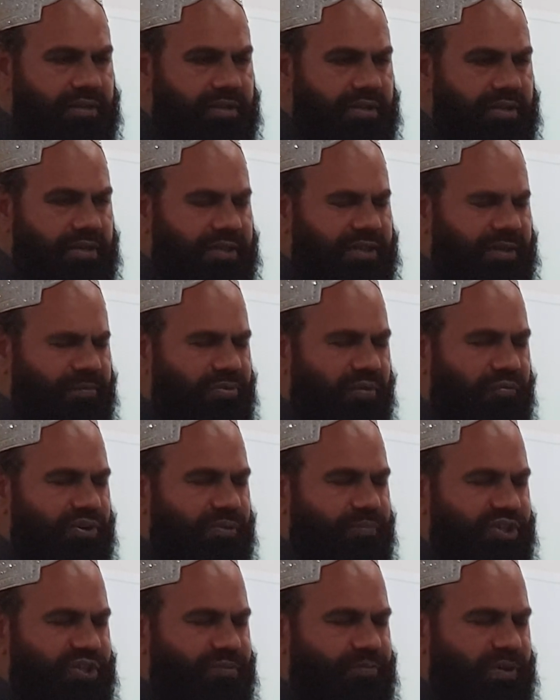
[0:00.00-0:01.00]
And the Prophet,
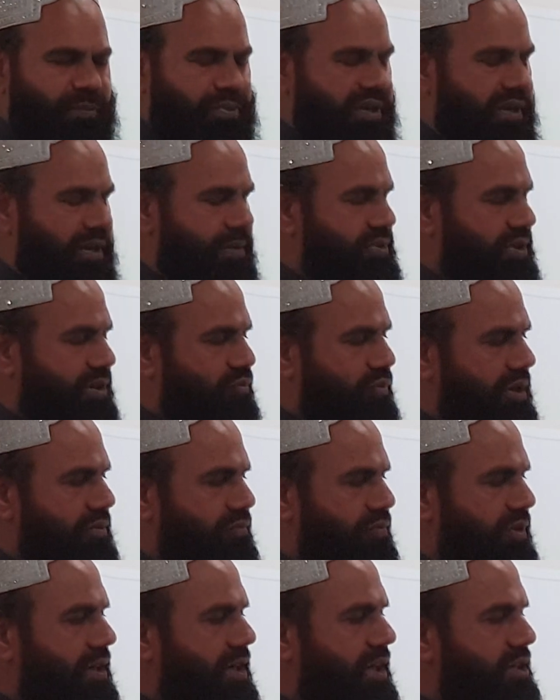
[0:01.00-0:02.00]
peace be upon him, said, where
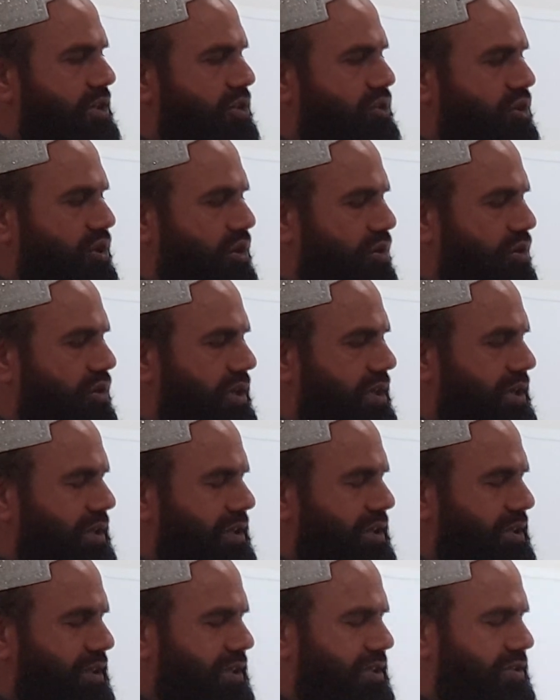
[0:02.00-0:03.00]
did you throw?
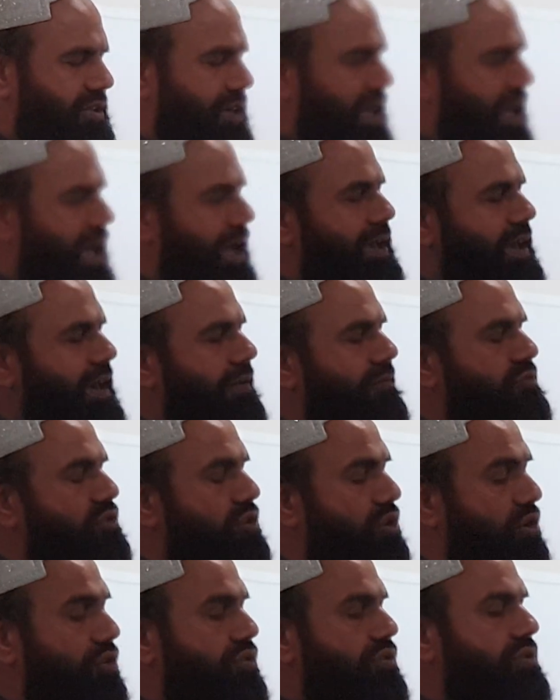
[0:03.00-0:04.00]
He said, I have
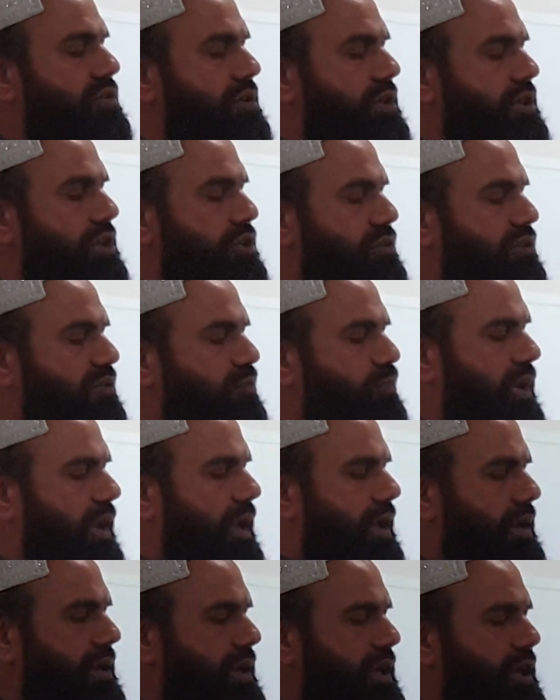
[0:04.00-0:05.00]
thrown your
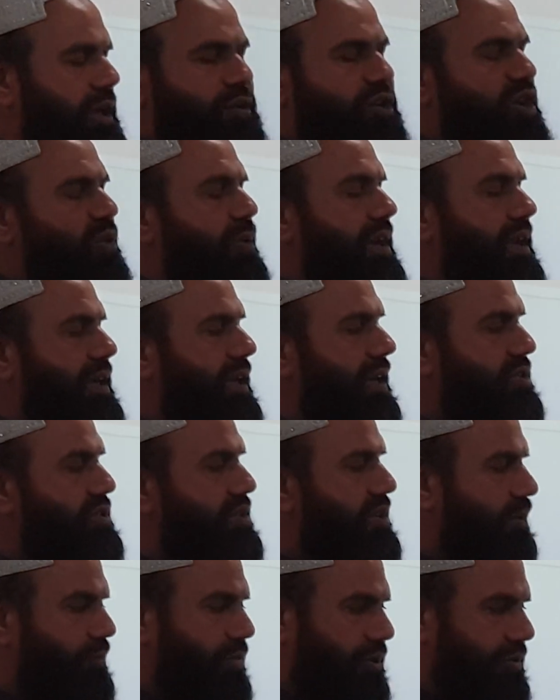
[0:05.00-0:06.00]
blood, nobody can
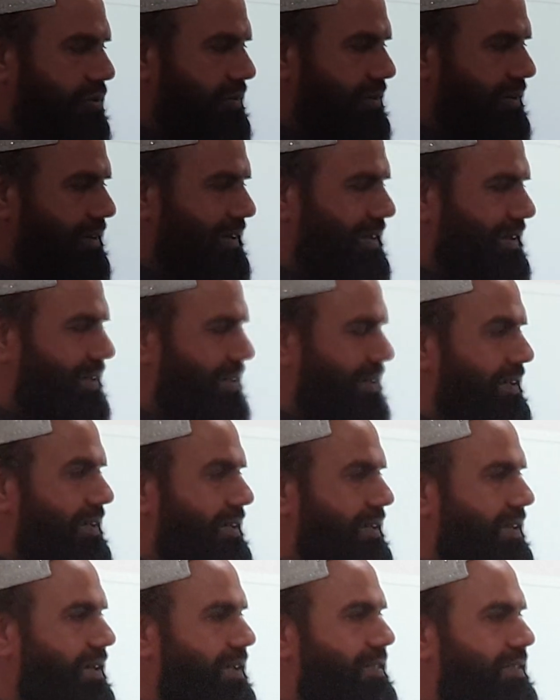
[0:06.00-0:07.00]
step on.
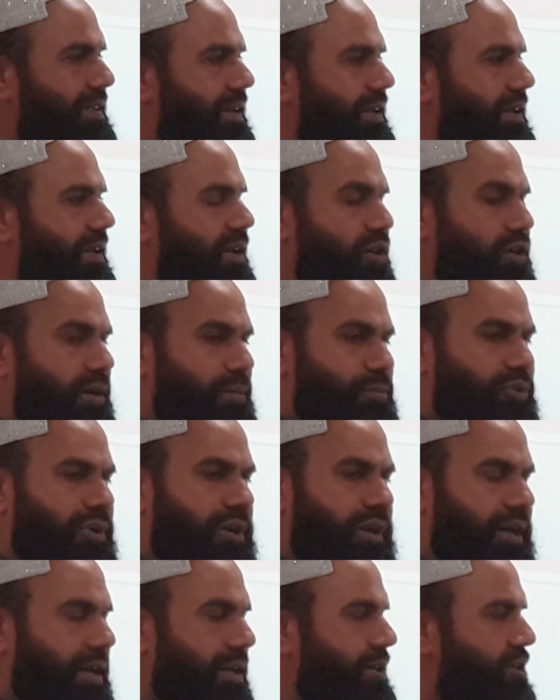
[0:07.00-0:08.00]
He said,
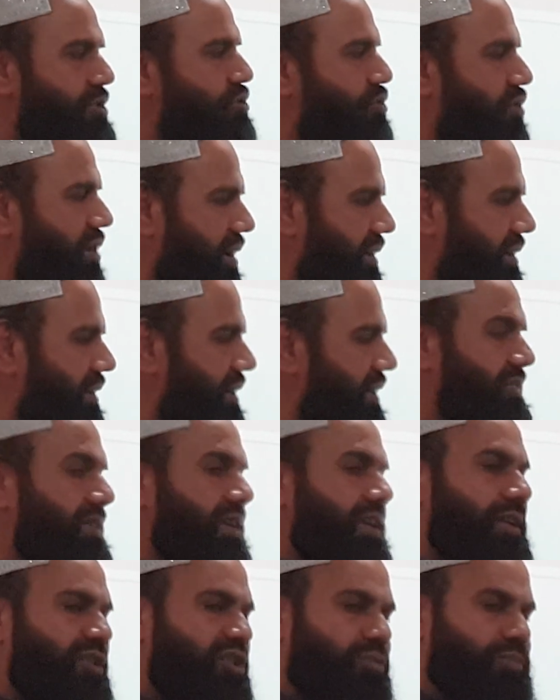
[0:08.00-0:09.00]
Abdullah, you drunk? He
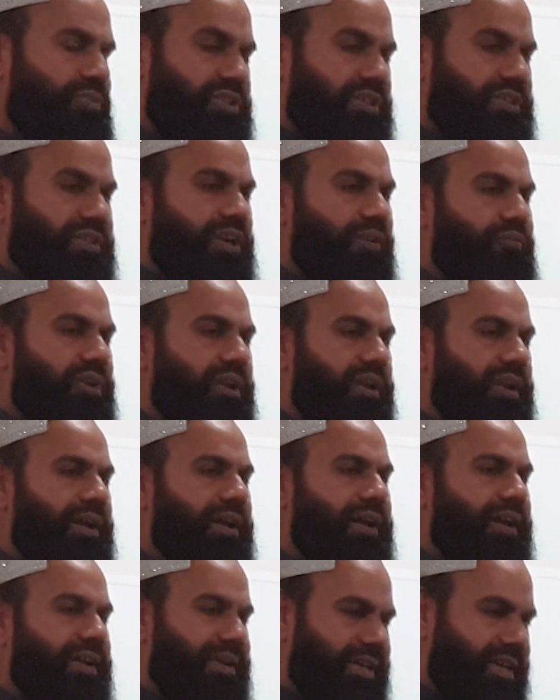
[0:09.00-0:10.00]
said, O Messenger of Allah,
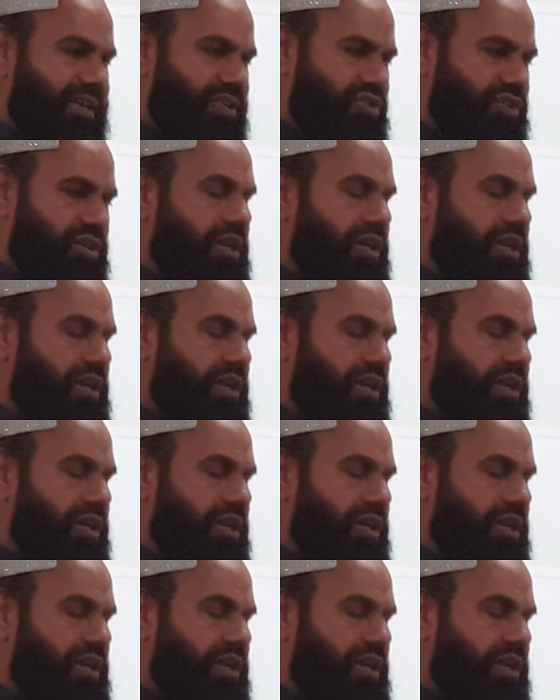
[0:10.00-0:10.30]
yes,